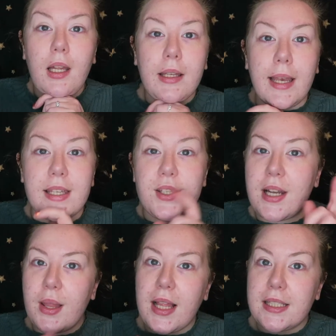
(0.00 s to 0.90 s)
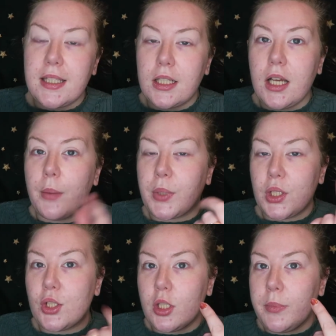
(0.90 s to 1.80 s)
Okay, so now that's done, I'm
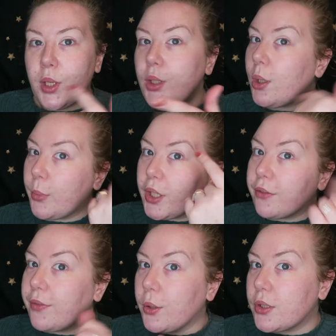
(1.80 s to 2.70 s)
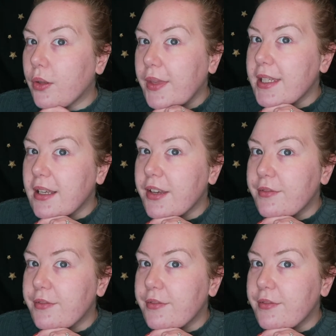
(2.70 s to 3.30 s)
gonna zoom in and we're gonna focus on this eye